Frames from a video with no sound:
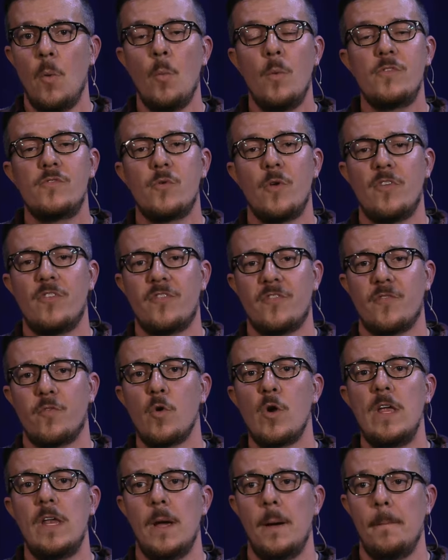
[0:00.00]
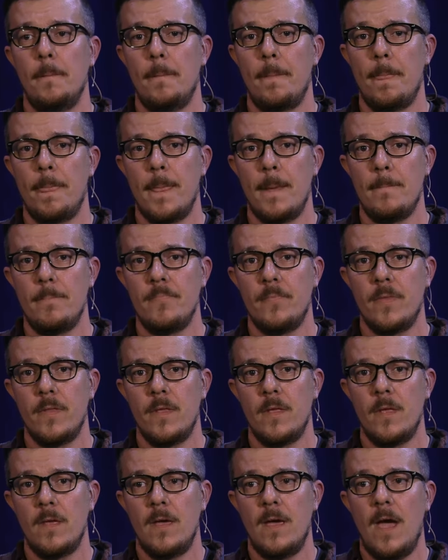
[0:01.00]
which was freedom.
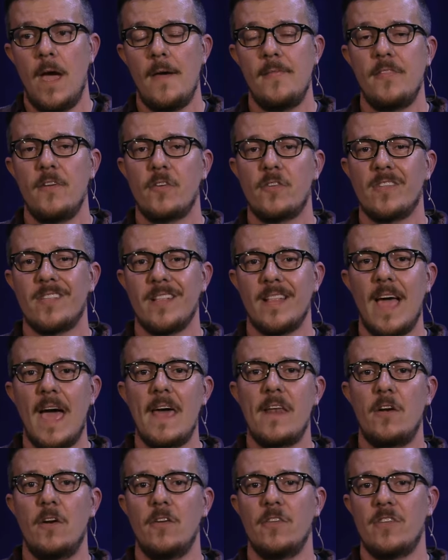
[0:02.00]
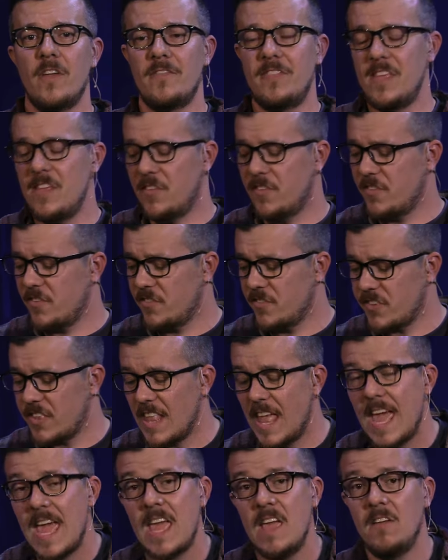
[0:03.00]
And there's letters of these
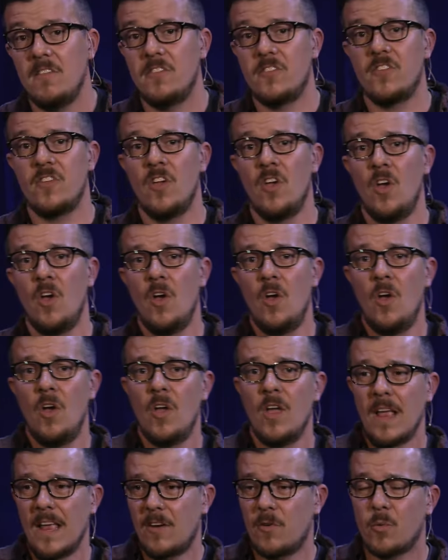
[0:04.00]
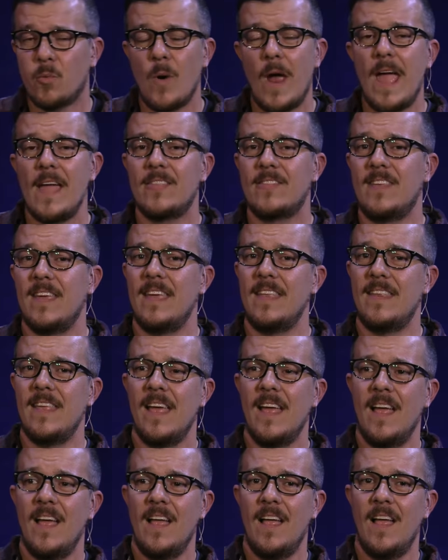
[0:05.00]
slaves granted